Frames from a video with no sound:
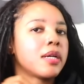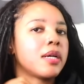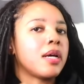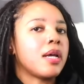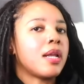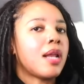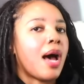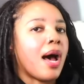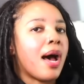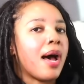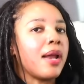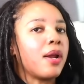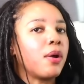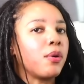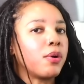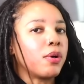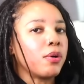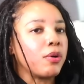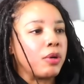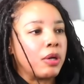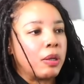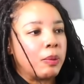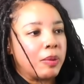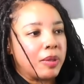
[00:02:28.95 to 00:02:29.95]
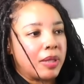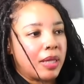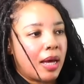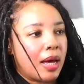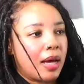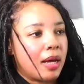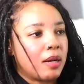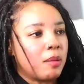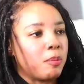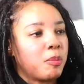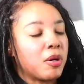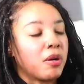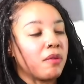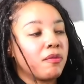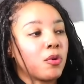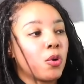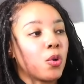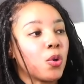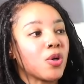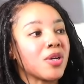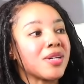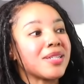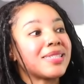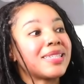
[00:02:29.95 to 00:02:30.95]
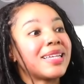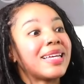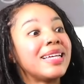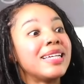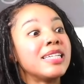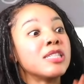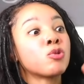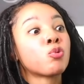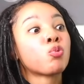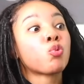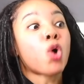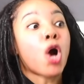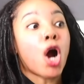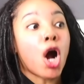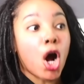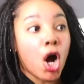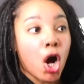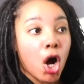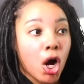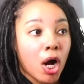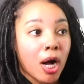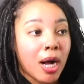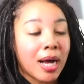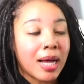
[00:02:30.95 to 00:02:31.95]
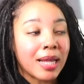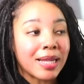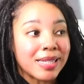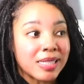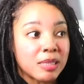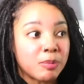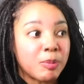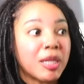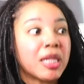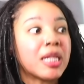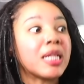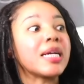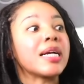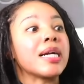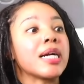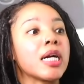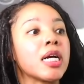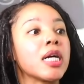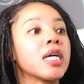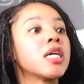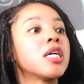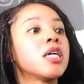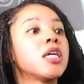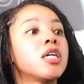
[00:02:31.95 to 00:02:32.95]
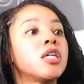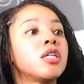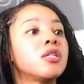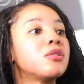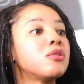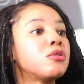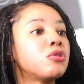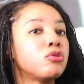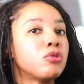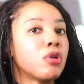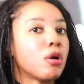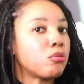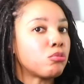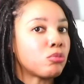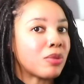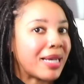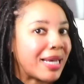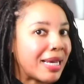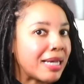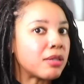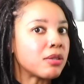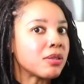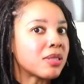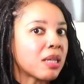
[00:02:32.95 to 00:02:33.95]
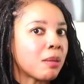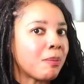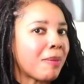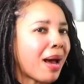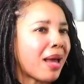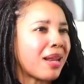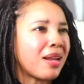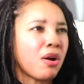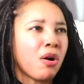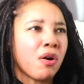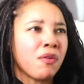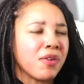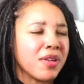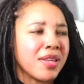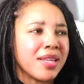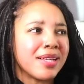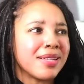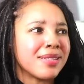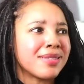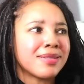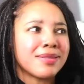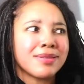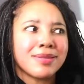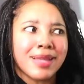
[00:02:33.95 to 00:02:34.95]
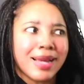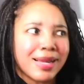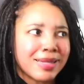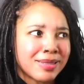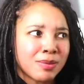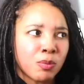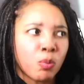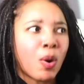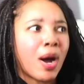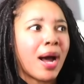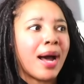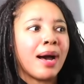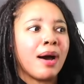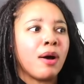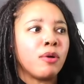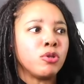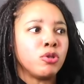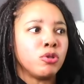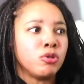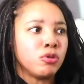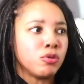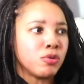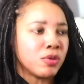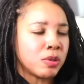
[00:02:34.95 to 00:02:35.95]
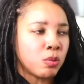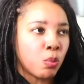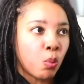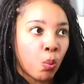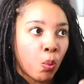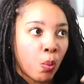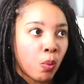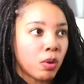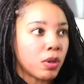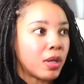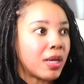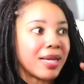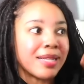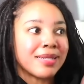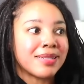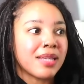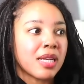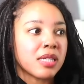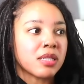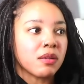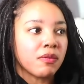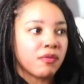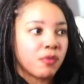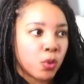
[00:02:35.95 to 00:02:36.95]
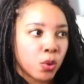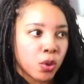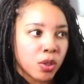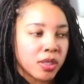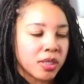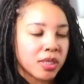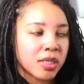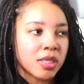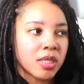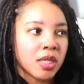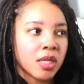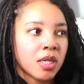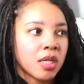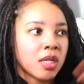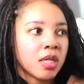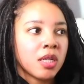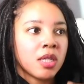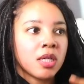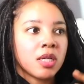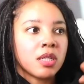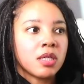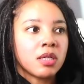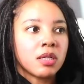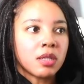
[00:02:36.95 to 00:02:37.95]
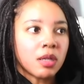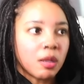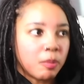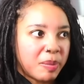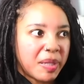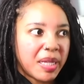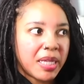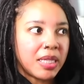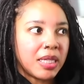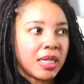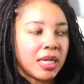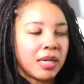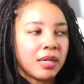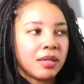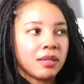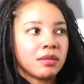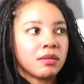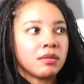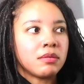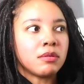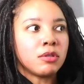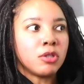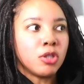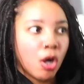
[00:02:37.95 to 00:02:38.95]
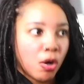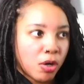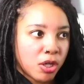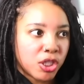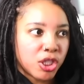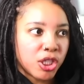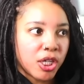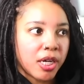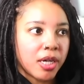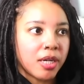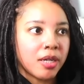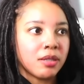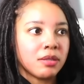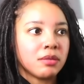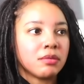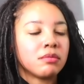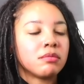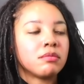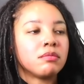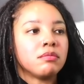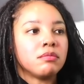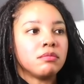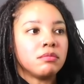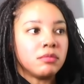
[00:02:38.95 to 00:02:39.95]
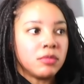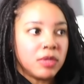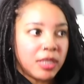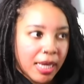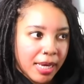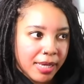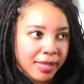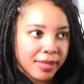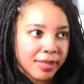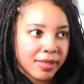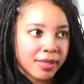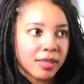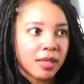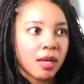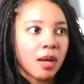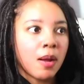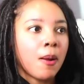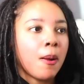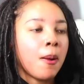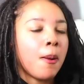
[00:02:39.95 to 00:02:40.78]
And I don't agree with that. But of course, he's wrong. Let's be clear. You don't kill somebody over this. That's wild. You used excessive force completely. Go to jail. Yes.